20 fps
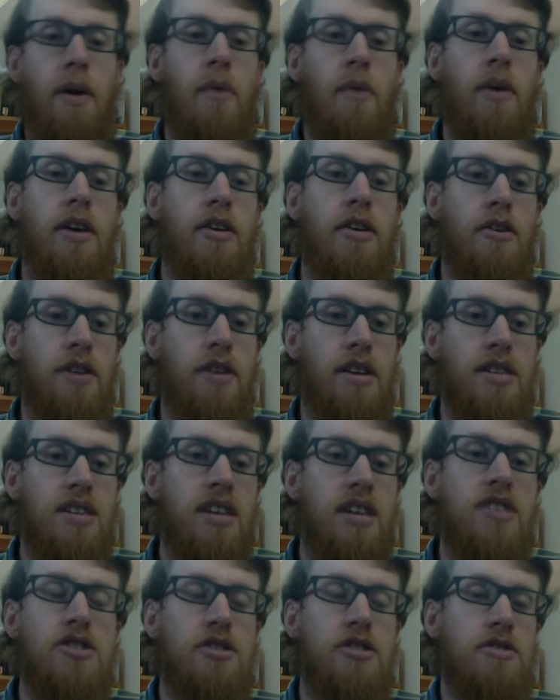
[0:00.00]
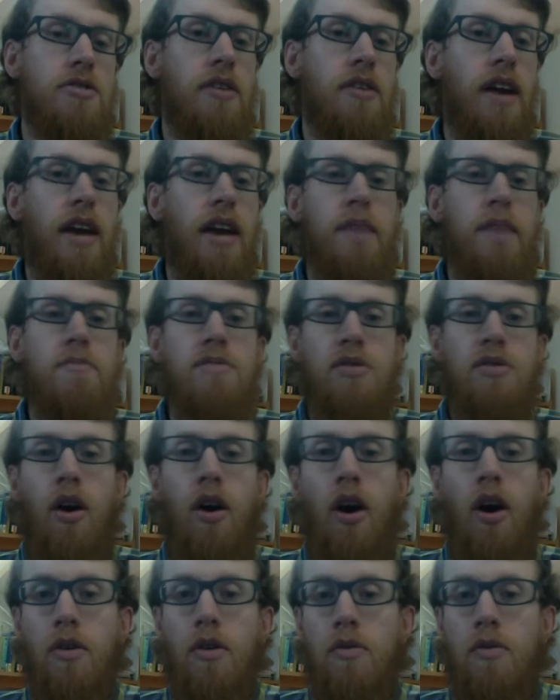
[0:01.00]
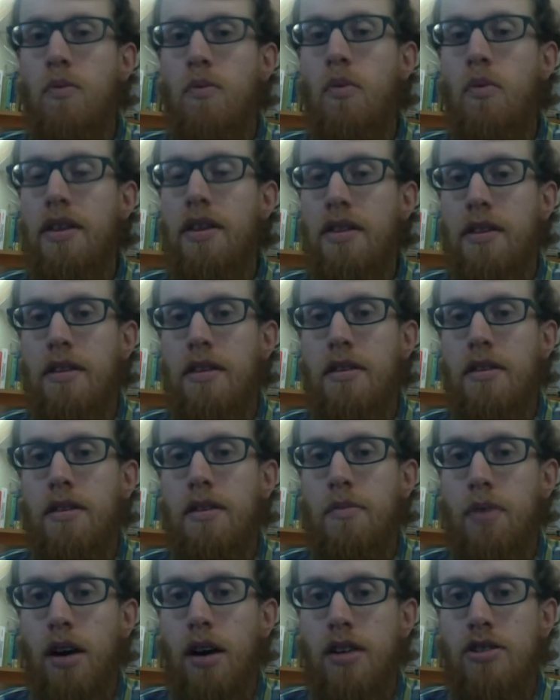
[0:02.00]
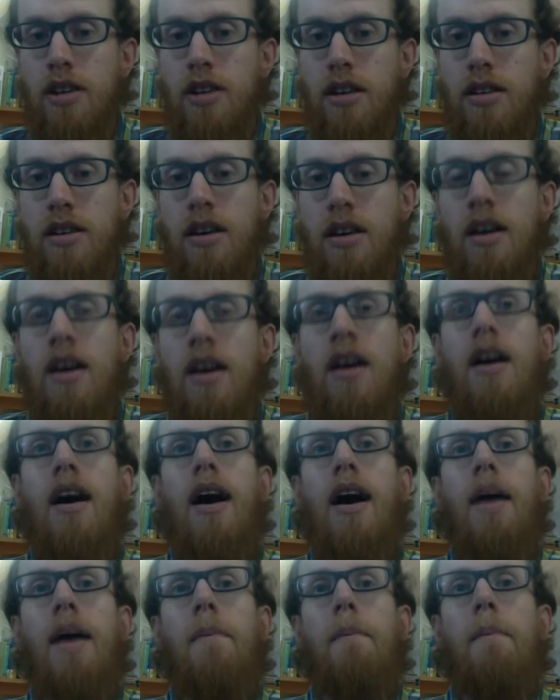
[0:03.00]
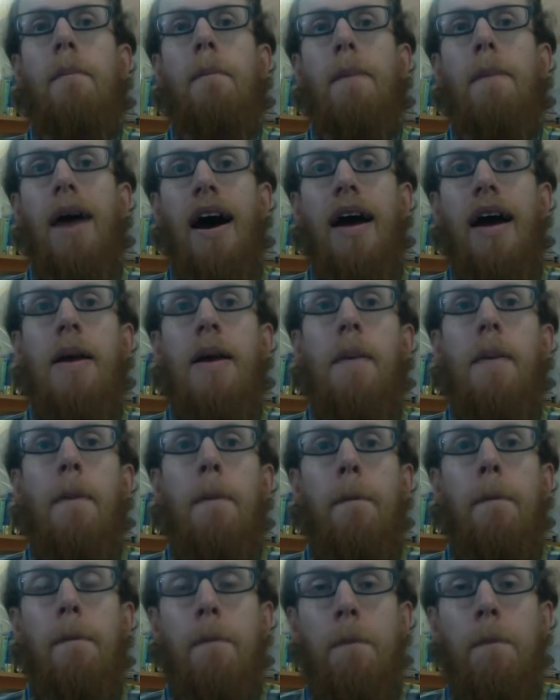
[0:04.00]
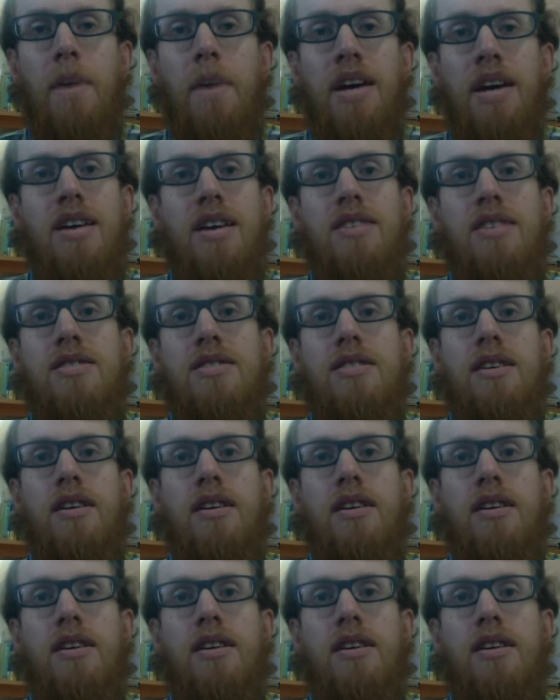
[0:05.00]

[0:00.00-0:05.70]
what your intentions or aims are with the project. My biggest